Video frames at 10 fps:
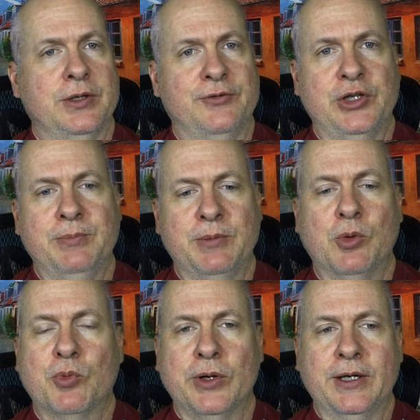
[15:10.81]
I've seen people
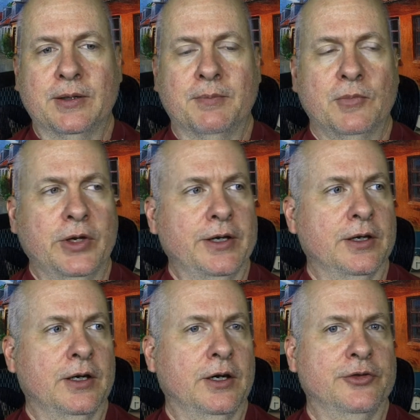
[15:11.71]
bring like
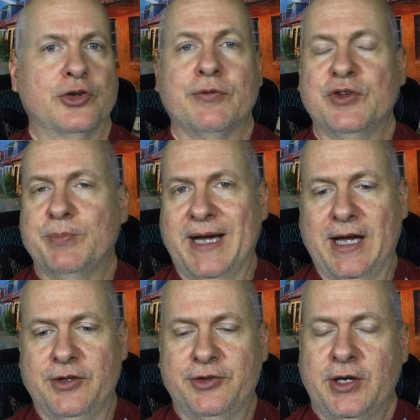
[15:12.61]
Surface
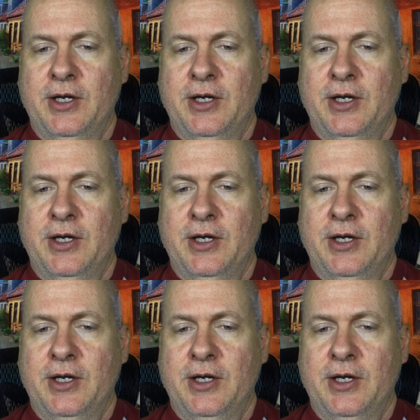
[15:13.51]
pads